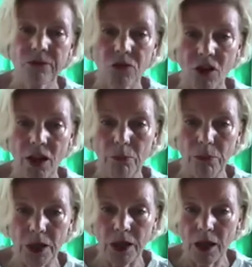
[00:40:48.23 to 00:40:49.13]
tell
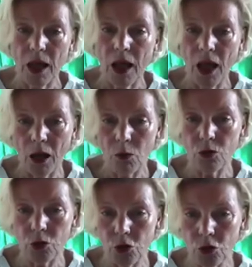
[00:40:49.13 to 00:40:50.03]
me, how do
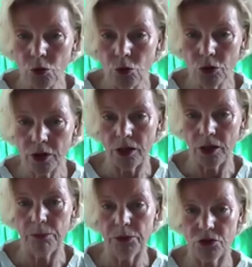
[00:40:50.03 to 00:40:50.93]
you
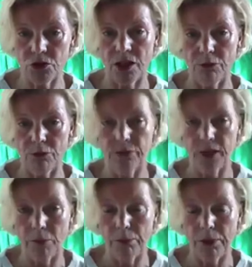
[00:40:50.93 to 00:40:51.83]
keep yourself in
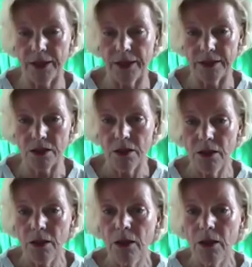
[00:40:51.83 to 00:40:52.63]
that place?